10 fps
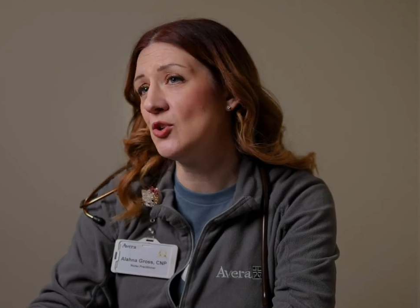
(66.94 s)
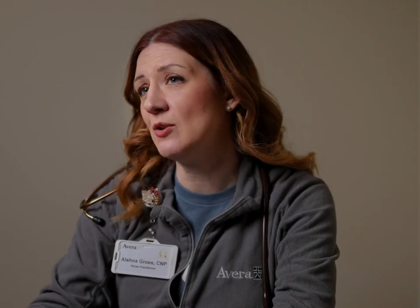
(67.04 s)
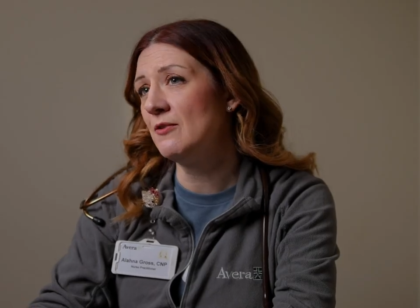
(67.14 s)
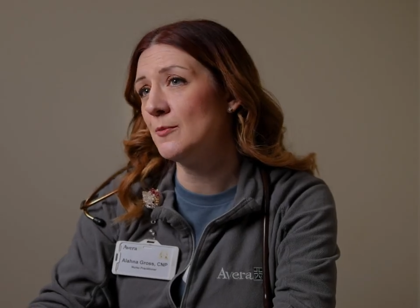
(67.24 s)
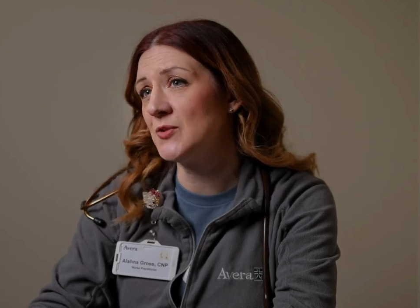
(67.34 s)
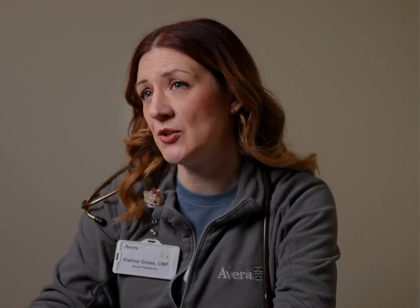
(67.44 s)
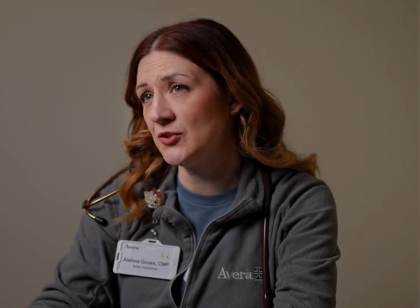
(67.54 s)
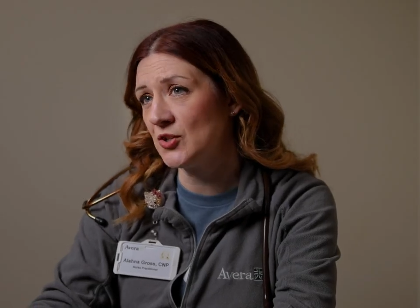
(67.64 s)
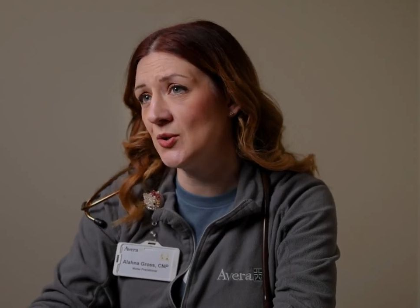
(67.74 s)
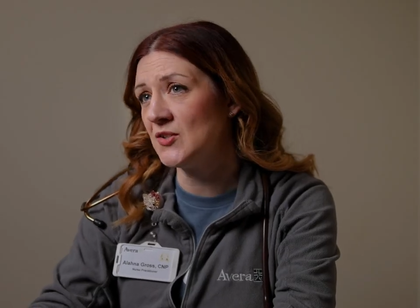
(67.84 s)
degree from South
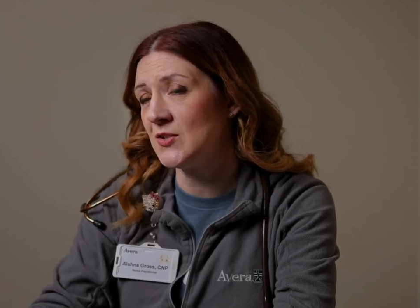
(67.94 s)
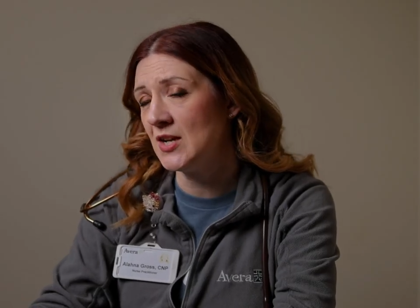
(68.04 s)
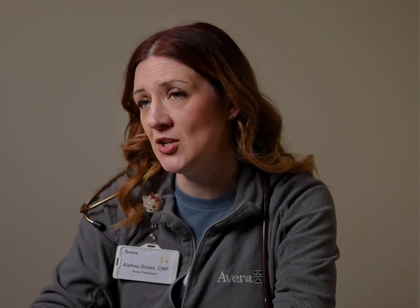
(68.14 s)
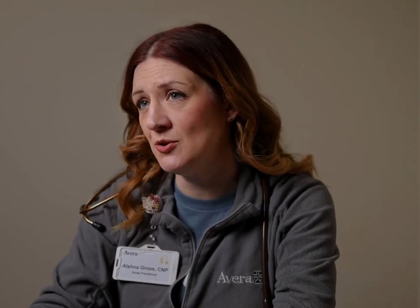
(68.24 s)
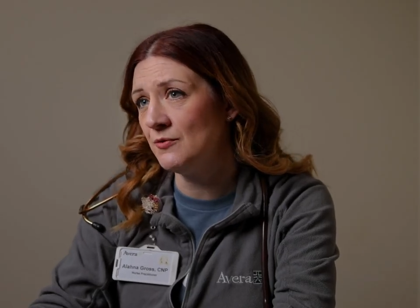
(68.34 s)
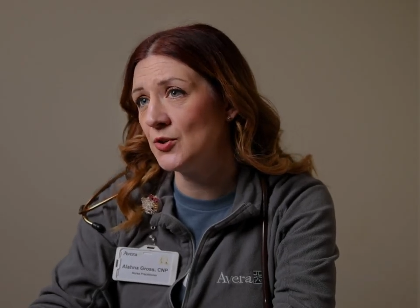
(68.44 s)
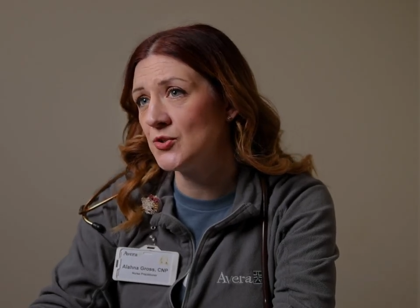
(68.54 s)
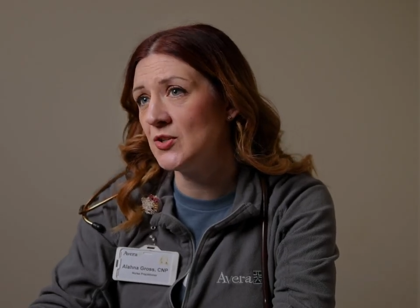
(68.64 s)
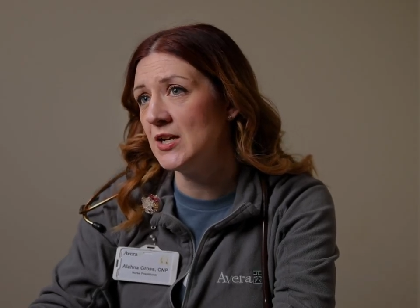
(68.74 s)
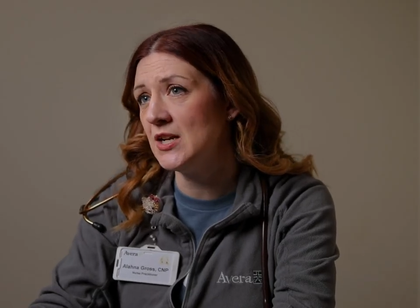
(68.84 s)
Dakota State
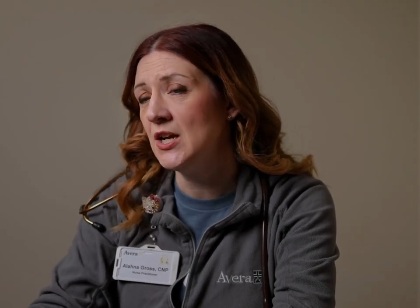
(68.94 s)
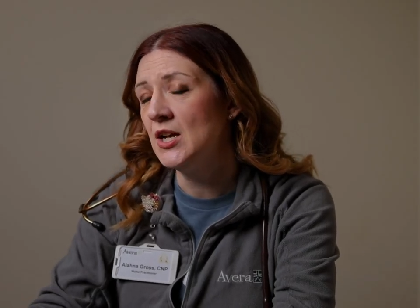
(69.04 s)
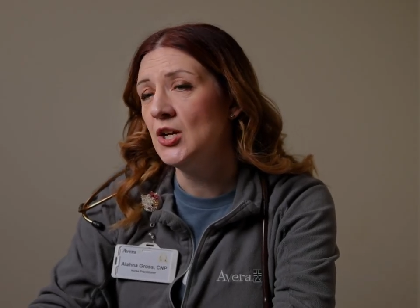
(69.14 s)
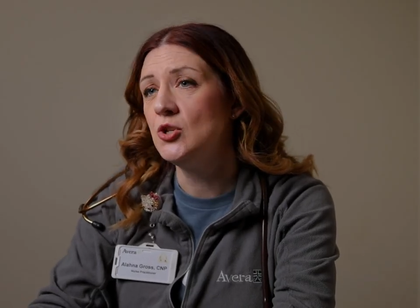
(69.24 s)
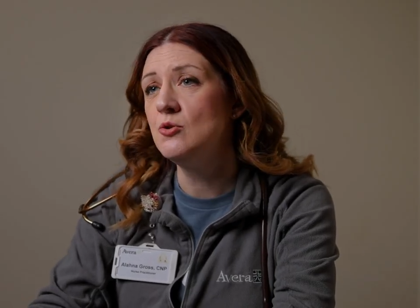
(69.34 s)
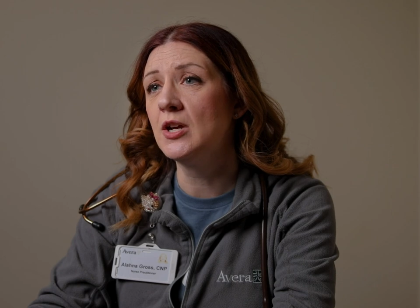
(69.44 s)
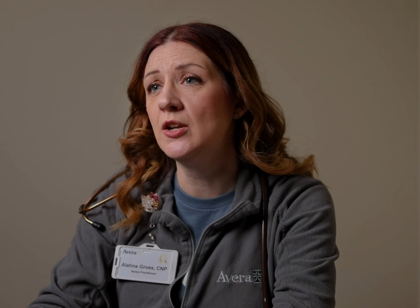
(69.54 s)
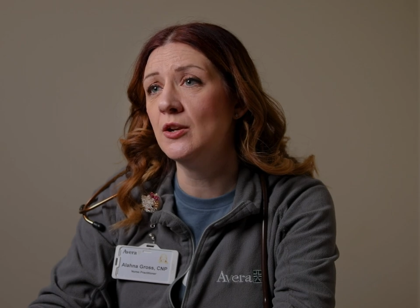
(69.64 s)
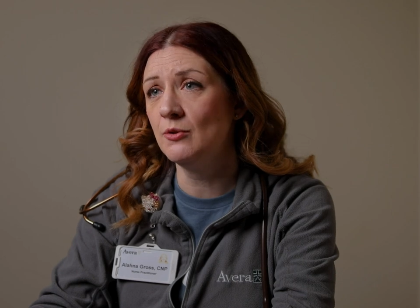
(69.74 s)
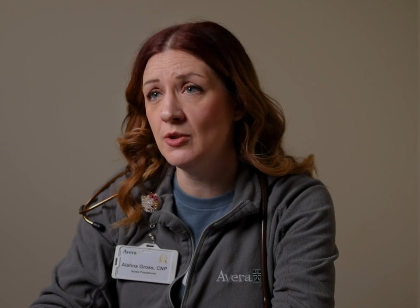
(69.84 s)
University, you
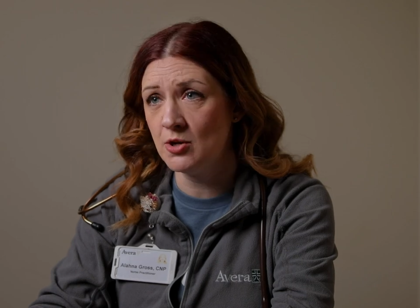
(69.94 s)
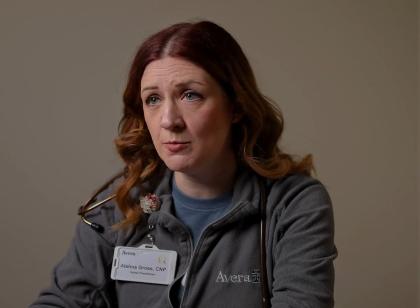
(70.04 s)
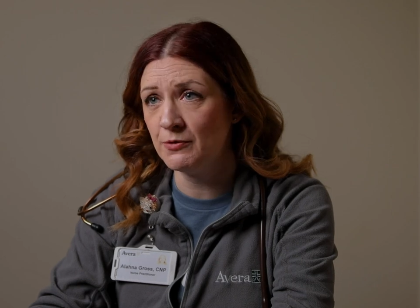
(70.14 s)
can know that your